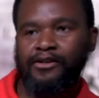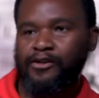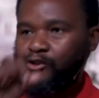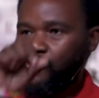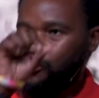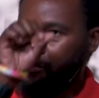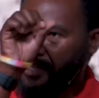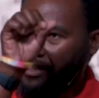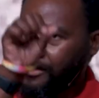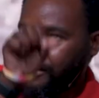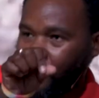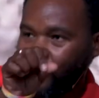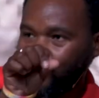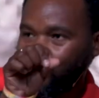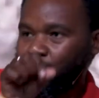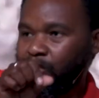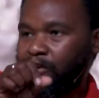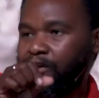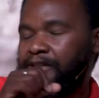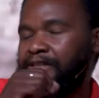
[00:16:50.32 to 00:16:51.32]
to be in God's
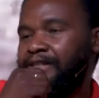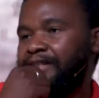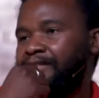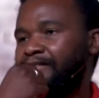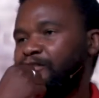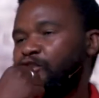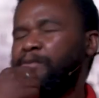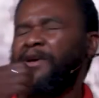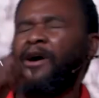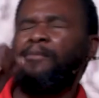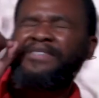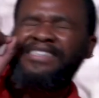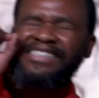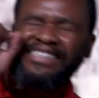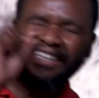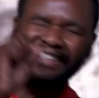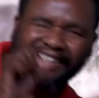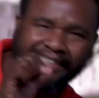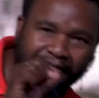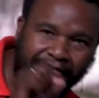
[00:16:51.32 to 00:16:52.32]
word, to be
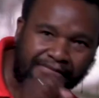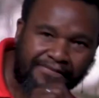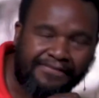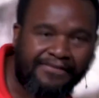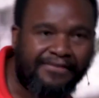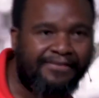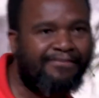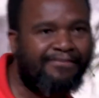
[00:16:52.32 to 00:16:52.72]
obsessive